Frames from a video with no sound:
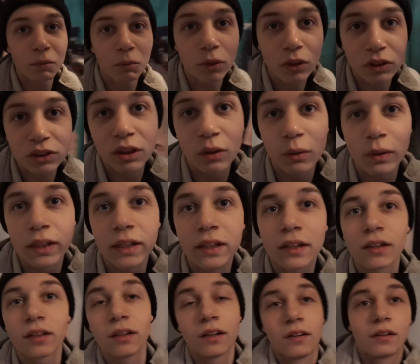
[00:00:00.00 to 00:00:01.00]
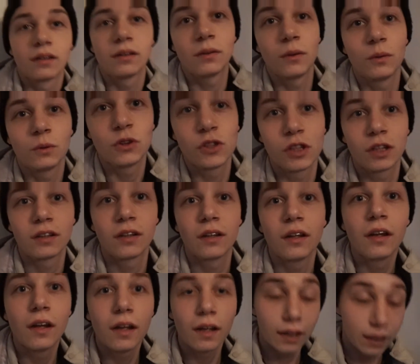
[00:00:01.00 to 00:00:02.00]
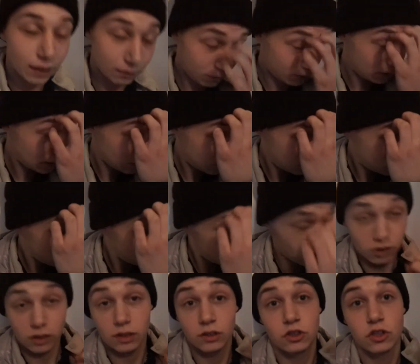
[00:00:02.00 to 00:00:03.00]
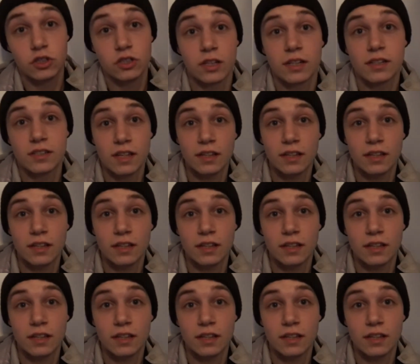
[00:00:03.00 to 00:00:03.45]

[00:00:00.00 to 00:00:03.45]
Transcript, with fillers: More so here. Oh shit. Um, yes, just just like I